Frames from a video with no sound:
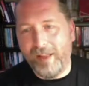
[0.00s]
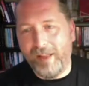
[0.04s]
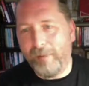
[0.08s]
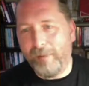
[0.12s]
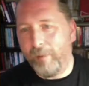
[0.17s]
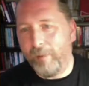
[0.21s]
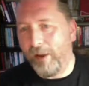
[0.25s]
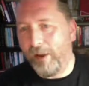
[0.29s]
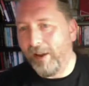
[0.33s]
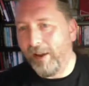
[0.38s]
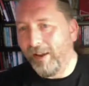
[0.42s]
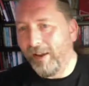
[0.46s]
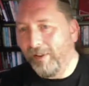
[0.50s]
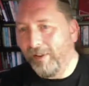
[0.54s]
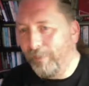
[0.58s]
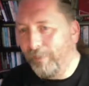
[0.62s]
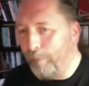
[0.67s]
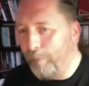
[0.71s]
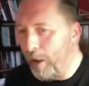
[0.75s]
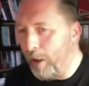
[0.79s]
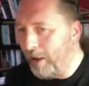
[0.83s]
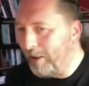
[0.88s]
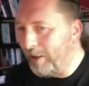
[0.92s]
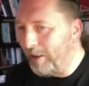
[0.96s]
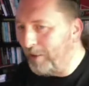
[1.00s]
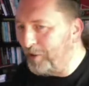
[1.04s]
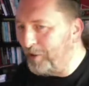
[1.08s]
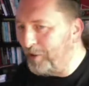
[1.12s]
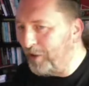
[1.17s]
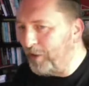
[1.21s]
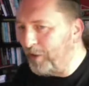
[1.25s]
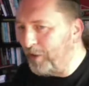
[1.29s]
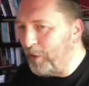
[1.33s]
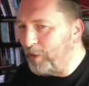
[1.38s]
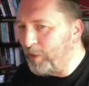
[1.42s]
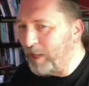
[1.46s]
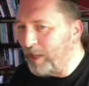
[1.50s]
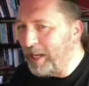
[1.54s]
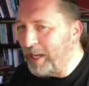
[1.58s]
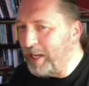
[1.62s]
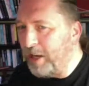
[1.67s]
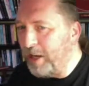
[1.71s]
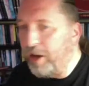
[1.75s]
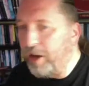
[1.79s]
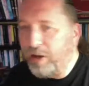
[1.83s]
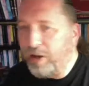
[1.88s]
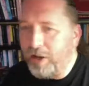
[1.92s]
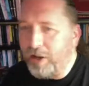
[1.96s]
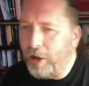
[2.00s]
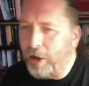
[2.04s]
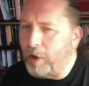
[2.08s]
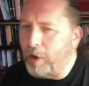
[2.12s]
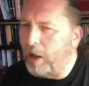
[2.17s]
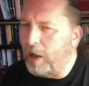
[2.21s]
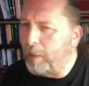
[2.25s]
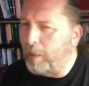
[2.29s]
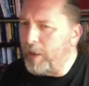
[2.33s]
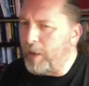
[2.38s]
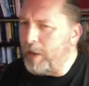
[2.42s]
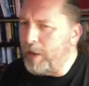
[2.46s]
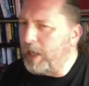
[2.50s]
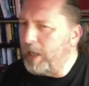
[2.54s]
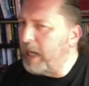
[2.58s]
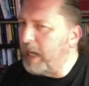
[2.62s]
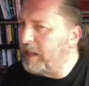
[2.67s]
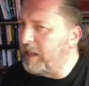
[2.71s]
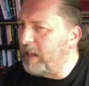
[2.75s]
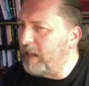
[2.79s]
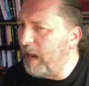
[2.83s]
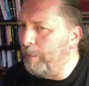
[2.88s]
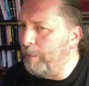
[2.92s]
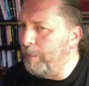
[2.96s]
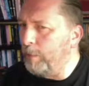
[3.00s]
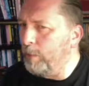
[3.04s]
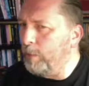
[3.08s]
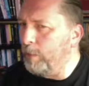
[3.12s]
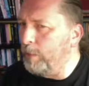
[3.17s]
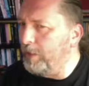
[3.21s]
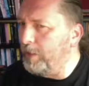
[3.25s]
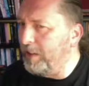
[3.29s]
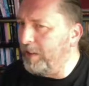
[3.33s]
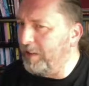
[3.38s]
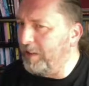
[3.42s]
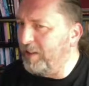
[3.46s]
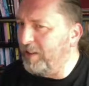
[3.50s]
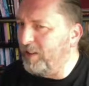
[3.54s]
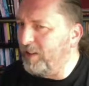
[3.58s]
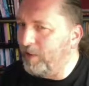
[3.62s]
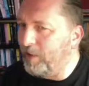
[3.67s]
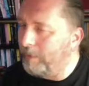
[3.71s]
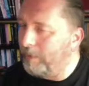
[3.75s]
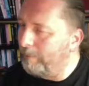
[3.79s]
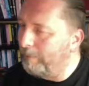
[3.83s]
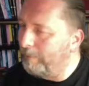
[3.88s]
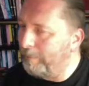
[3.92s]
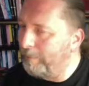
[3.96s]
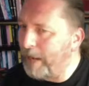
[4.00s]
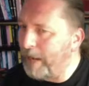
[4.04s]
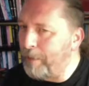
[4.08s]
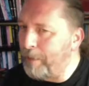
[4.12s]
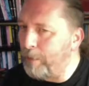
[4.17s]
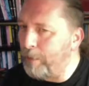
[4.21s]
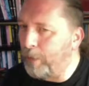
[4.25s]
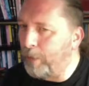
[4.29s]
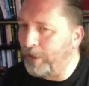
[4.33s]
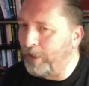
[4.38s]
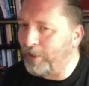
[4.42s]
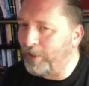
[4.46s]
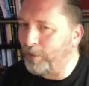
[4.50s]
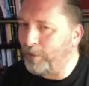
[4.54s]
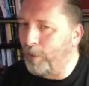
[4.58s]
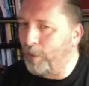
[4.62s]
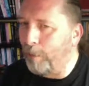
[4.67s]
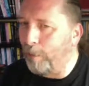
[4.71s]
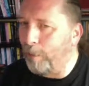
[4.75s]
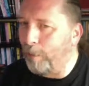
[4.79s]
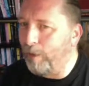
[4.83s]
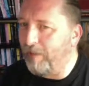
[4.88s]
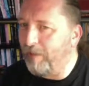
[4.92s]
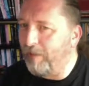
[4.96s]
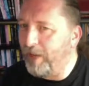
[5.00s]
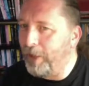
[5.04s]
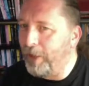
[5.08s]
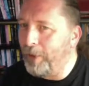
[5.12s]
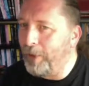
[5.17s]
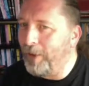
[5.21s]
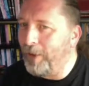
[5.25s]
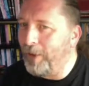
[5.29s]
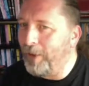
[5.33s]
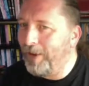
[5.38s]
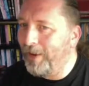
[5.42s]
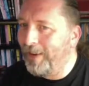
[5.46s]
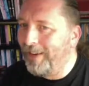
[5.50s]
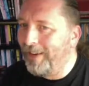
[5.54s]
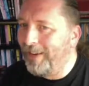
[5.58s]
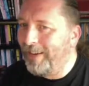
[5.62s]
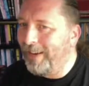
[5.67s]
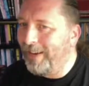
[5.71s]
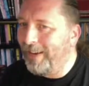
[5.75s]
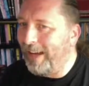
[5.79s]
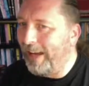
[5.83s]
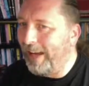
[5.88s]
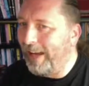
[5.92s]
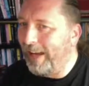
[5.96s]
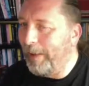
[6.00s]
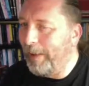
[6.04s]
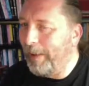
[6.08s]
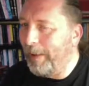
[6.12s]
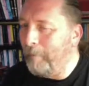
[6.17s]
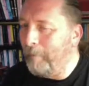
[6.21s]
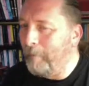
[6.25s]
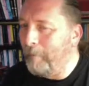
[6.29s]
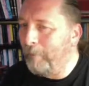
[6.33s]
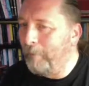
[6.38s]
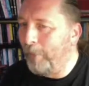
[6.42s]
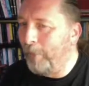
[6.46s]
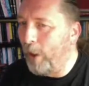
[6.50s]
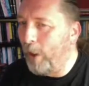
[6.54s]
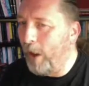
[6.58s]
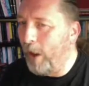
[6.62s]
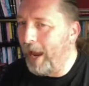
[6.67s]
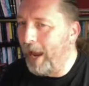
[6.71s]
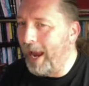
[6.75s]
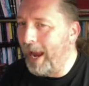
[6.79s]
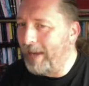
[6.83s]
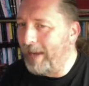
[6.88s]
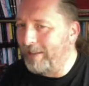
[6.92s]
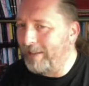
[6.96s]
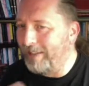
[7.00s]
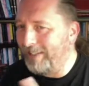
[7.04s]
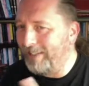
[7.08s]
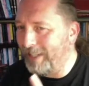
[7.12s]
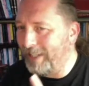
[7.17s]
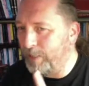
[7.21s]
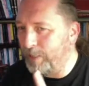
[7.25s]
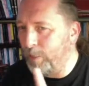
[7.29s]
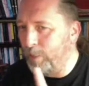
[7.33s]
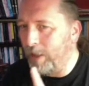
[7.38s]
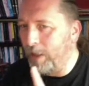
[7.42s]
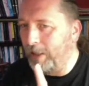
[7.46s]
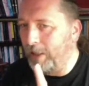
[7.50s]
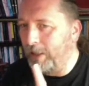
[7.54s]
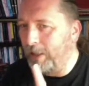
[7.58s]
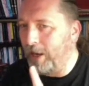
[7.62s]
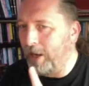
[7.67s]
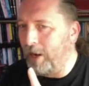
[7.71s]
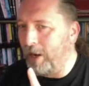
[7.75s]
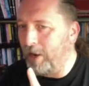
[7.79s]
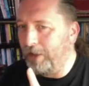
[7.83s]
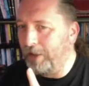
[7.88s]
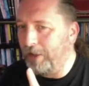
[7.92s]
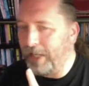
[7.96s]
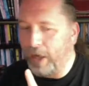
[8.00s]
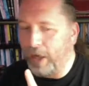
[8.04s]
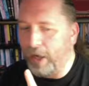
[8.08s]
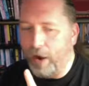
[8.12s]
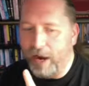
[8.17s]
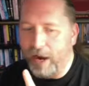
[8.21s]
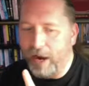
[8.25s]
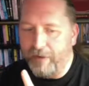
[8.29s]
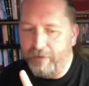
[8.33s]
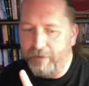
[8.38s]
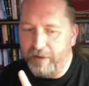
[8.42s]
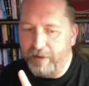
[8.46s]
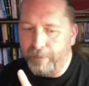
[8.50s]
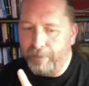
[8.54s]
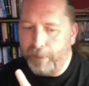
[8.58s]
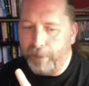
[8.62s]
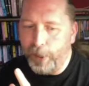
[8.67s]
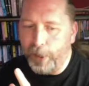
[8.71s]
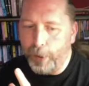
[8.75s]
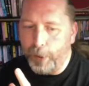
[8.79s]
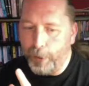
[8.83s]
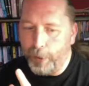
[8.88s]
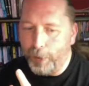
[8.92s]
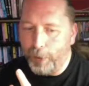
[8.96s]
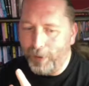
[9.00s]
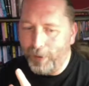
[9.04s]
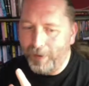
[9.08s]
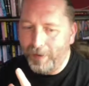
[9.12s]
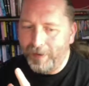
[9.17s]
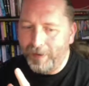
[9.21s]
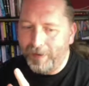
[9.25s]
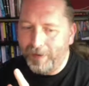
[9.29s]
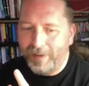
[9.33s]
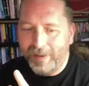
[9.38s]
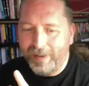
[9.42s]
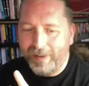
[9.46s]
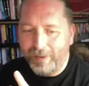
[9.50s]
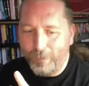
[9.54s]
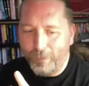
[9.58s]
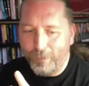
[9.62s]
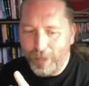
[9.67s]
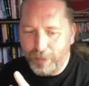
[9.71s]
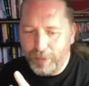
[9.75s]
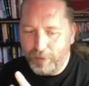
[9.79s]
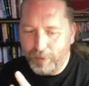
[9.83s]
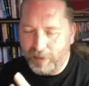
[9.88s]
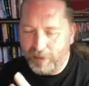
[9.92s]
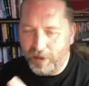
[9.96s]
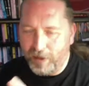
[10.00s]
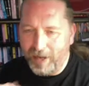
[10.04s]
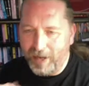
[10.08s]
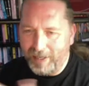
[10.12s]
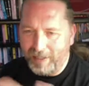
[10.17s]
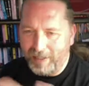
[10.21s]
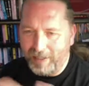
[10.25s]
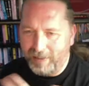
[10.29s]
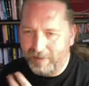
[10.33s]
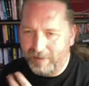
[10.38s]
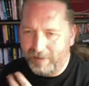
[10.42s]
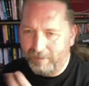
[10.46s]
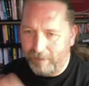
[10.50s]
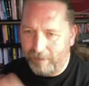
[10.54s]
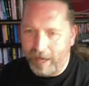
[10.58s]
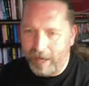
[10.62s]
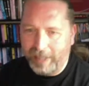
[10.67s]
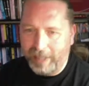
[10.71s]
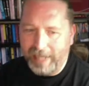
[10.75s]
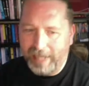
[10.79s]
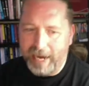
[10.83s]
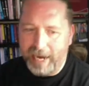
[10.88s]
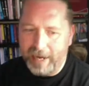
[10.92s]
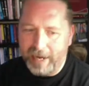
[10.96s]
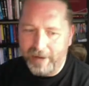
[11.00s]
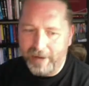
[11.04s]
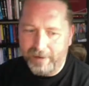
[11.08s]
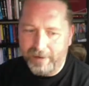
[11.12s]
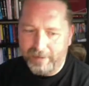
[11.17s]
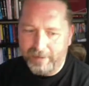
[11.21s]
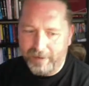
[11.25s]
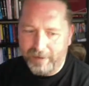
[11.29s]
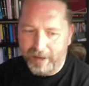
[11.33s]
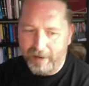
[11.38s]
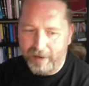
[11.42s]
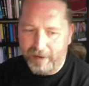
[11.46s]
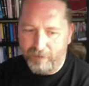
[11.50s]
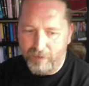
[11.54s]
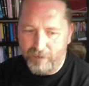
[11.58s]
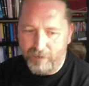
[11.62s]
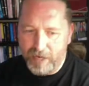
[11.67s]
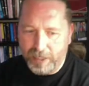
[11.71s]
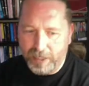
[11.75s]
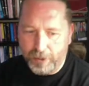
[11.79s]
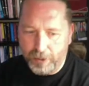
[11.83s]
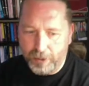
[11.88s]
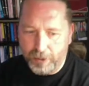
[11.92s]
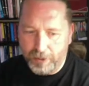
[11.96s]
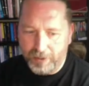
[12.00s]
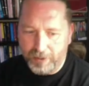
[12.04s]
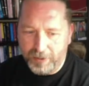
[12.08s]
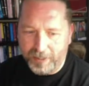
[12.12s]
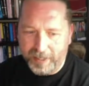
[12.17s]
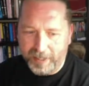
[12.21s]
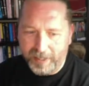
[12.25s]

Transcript: Because obviously like when you get doubles and people want to swap with you. I had this one card, the Ivory Bow, which was like this again, really good